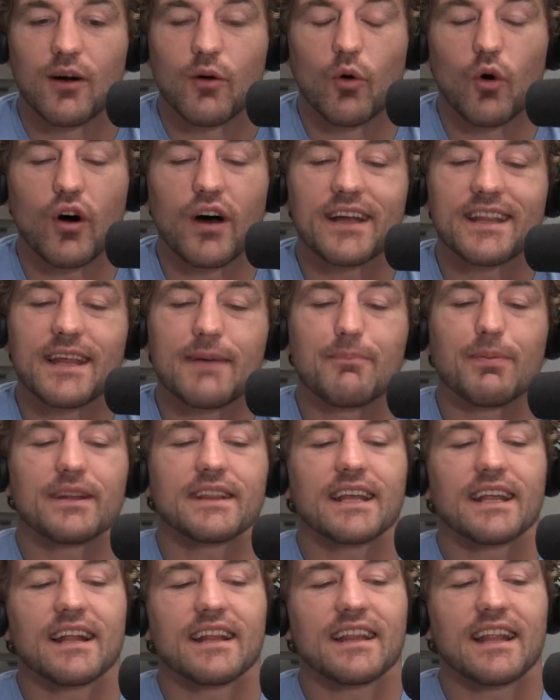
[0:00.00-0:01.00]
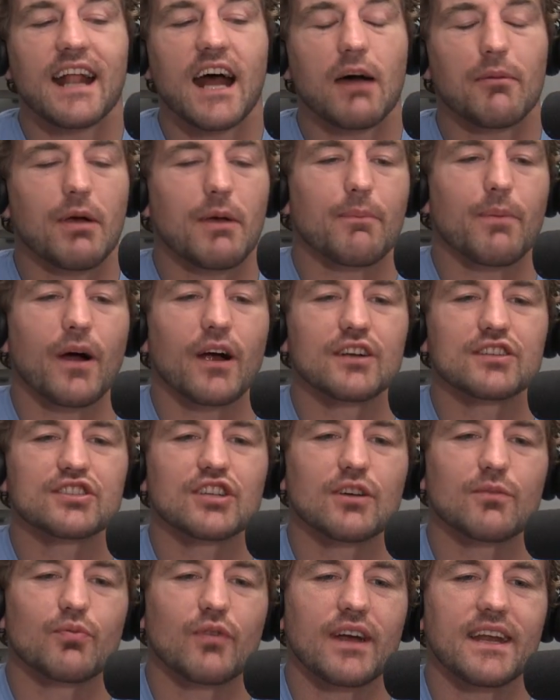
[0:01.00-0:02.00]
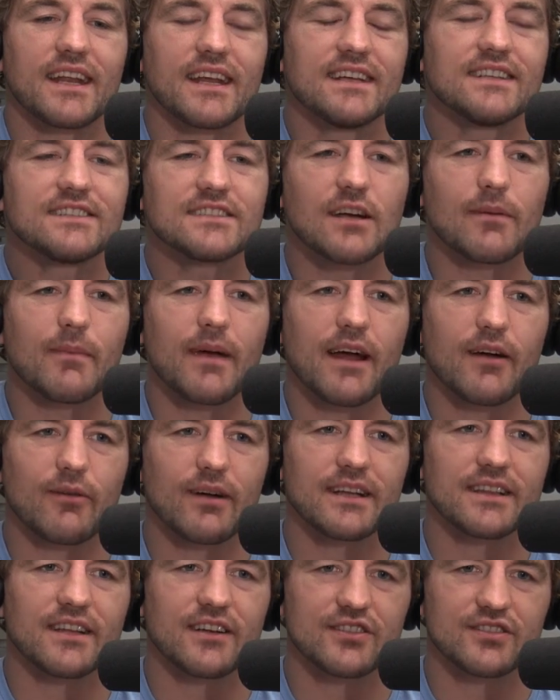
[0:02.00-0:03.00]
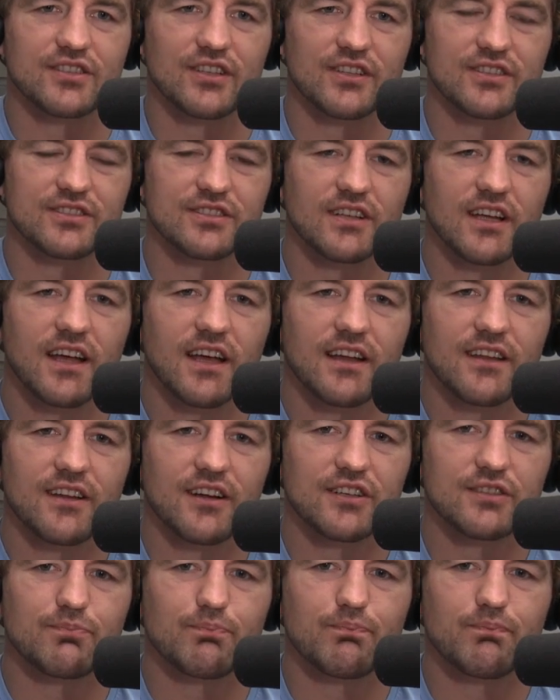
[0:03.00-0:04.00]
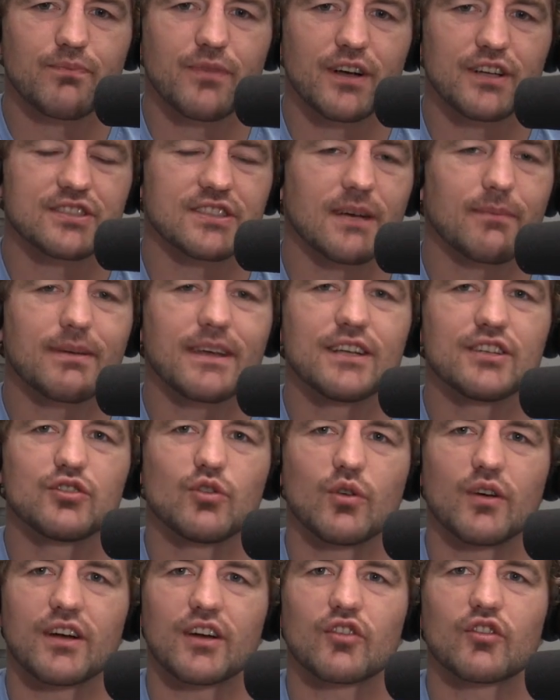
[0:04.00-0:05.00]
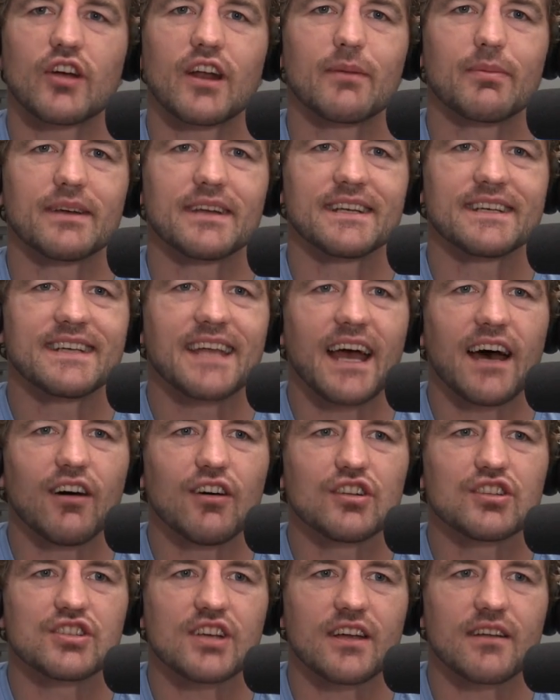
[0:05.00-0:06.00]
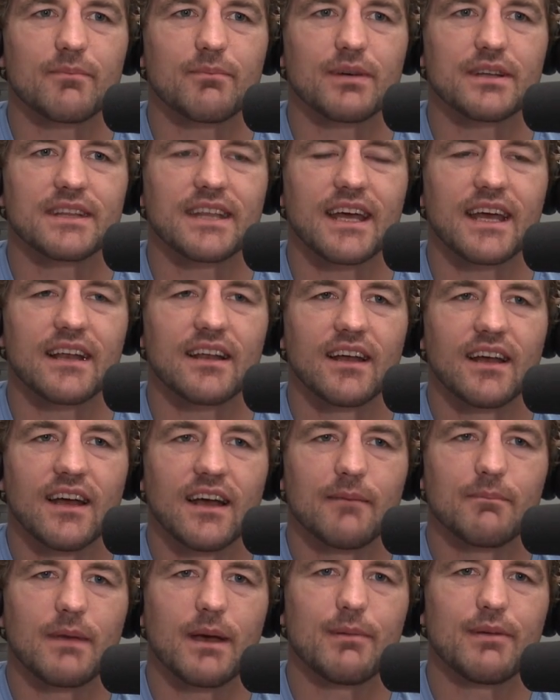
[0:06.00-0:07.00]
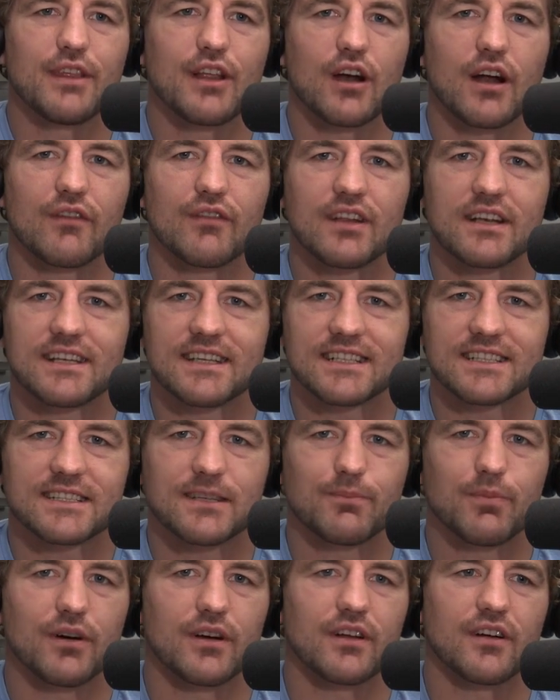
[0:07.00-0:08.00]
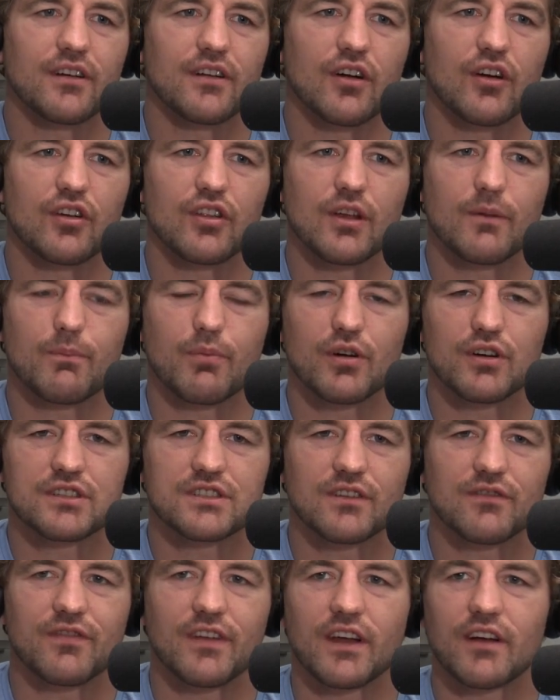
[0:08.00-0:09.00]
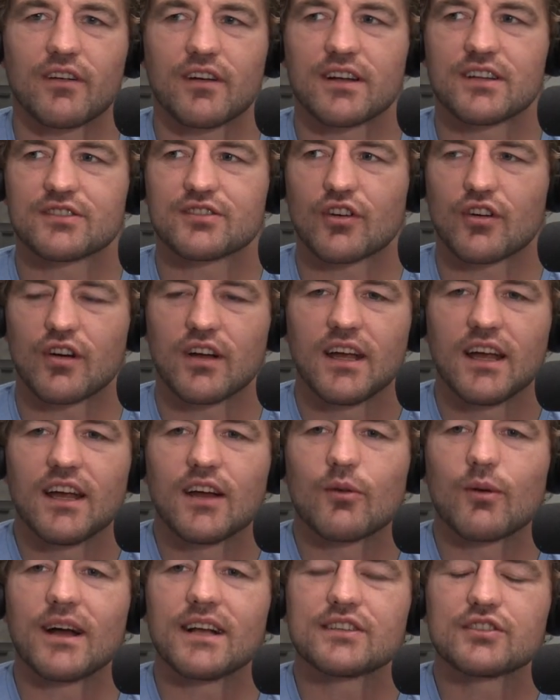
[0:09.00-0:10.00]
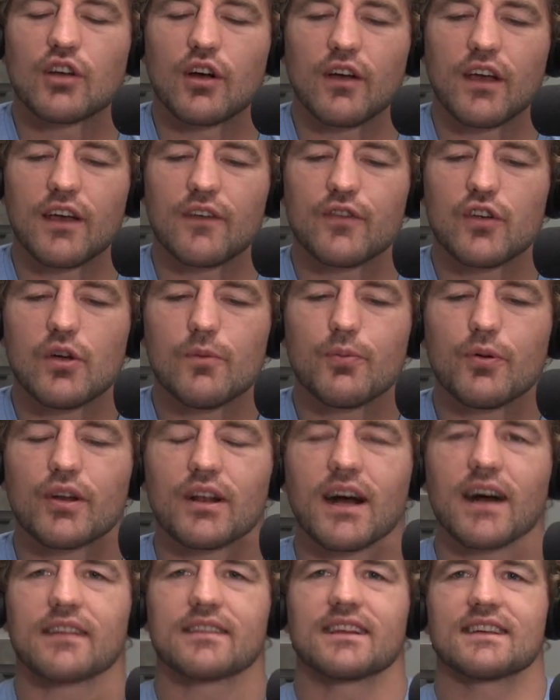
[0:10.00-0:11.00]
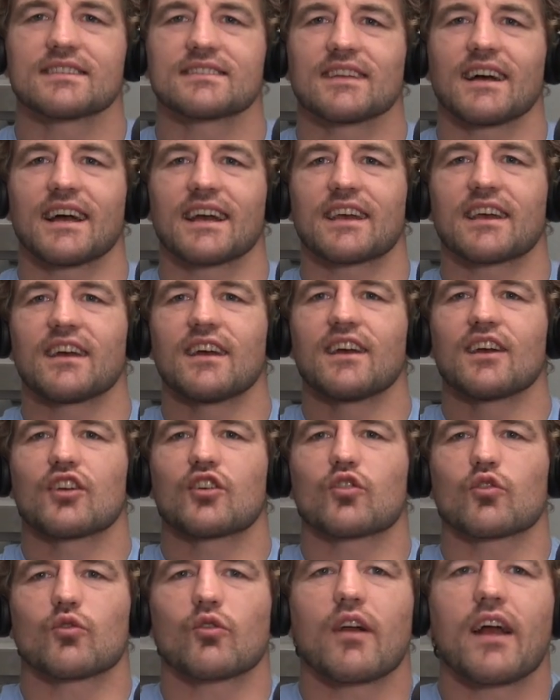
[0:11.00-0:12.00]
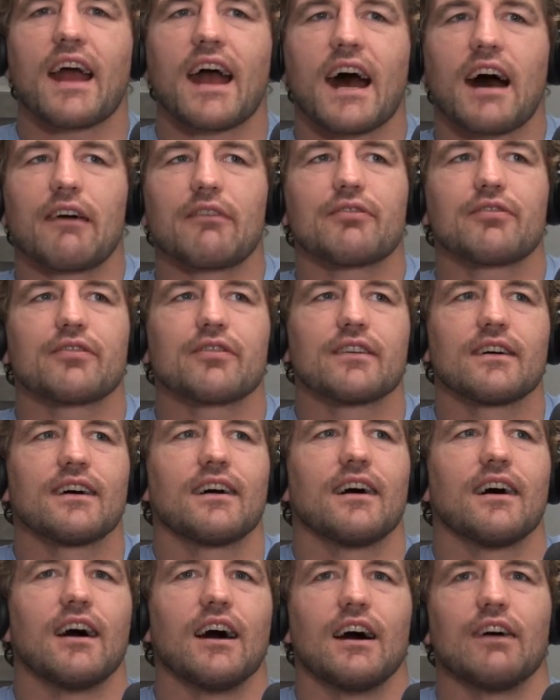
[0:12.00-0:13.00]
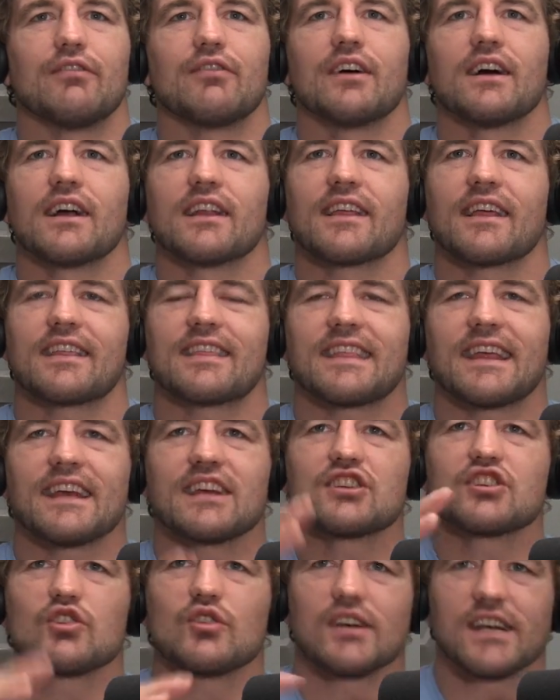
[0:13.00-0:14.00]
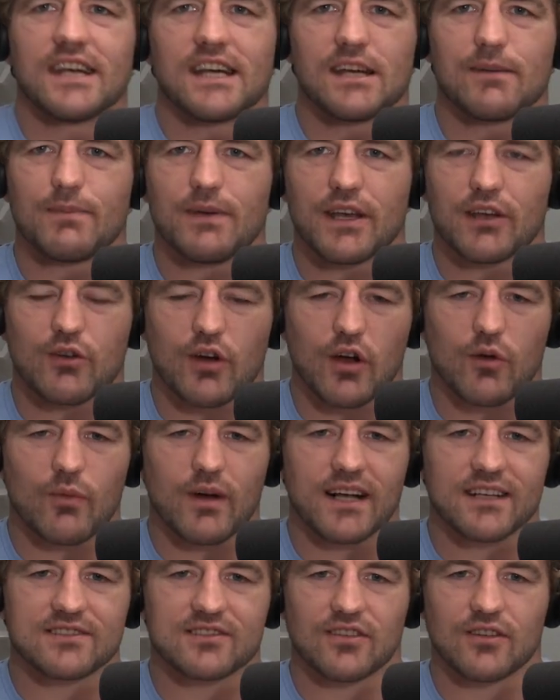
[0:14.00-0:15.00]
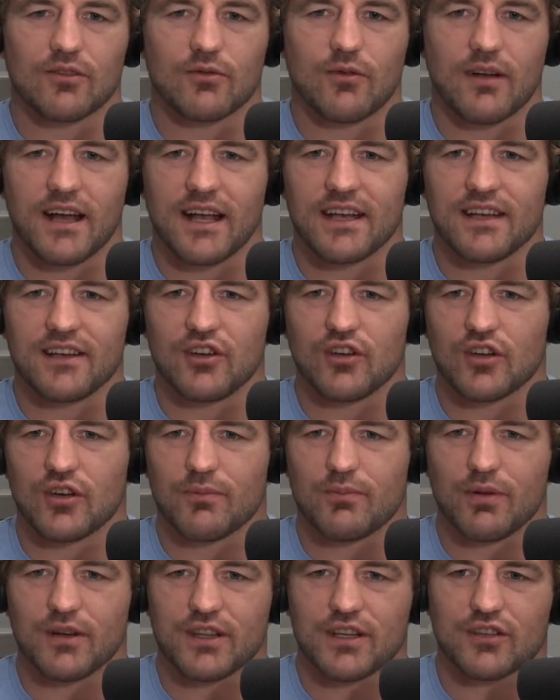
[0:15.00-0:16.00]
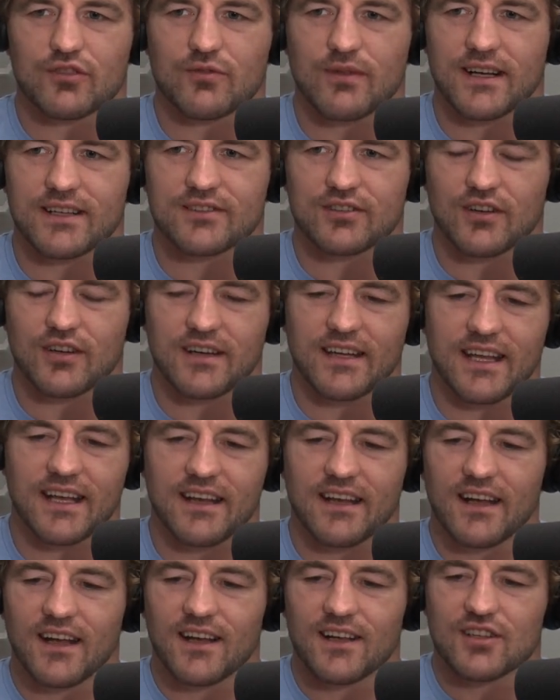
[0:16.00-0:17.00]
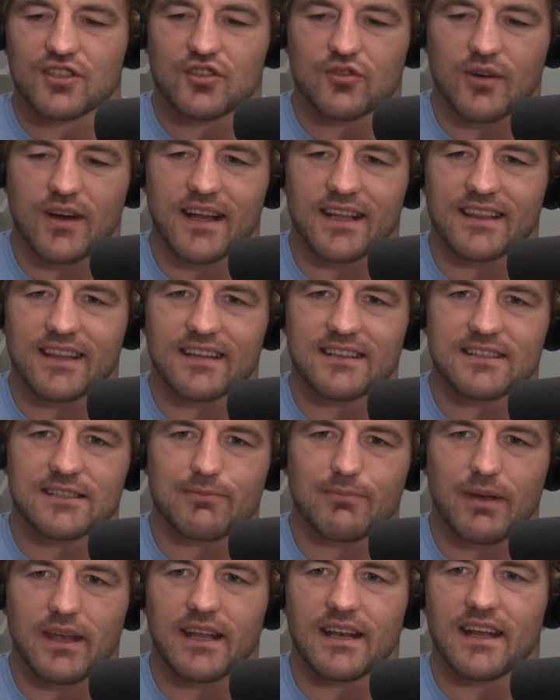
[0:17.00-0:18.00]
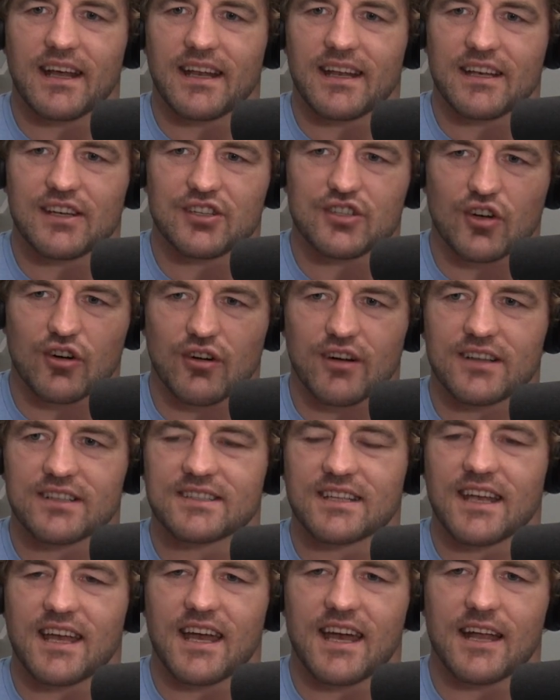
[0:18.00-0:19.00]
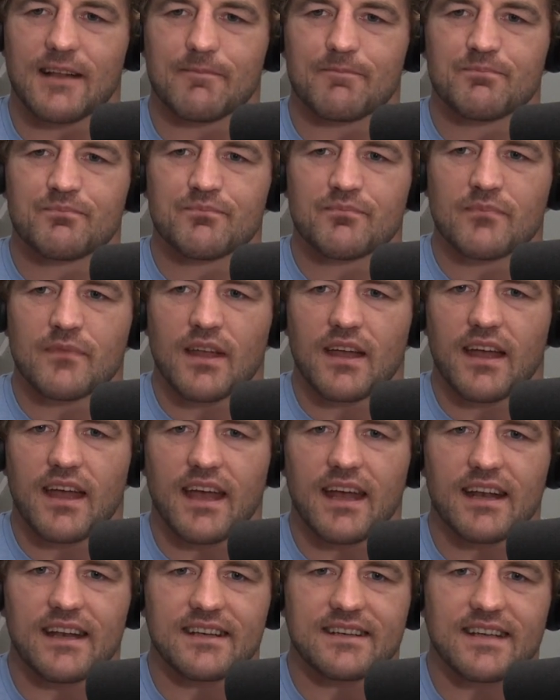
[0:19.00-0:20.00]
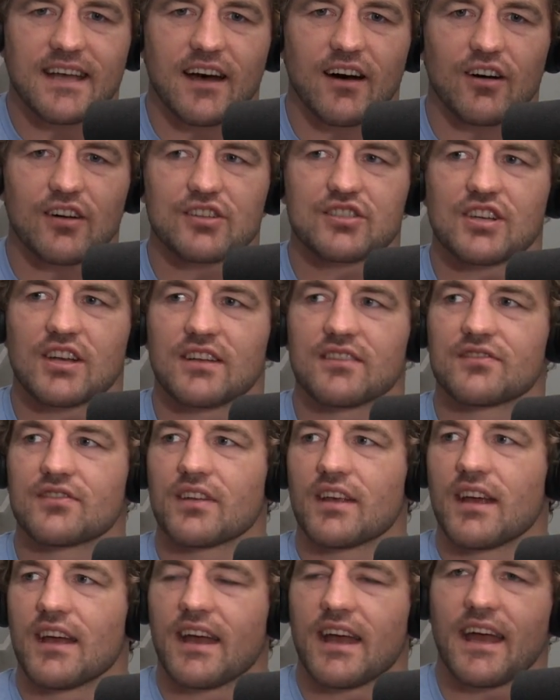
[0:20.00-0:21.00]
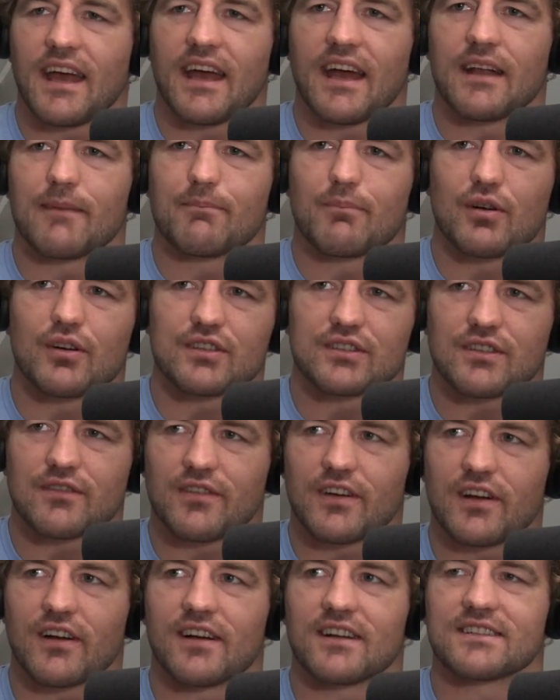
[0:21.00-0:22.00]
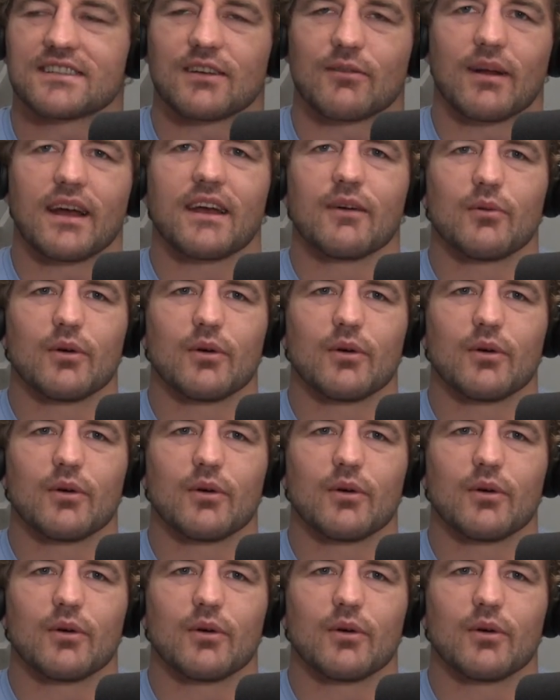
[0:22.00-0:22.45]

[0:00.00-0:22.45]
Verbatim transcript: Well, and then right? but then and then how many parts of your brain is there, Matt? Right? There's there's there's there's some kids who are incredibly intelligent, but then maybe they don't have the discipline or, or the perseverance or right. So if you put out this like graph of the things you needed to be a great wrestler, right? And you could put this wrestler and he had strength and speed and endurance and and intelligence and perseverance, right?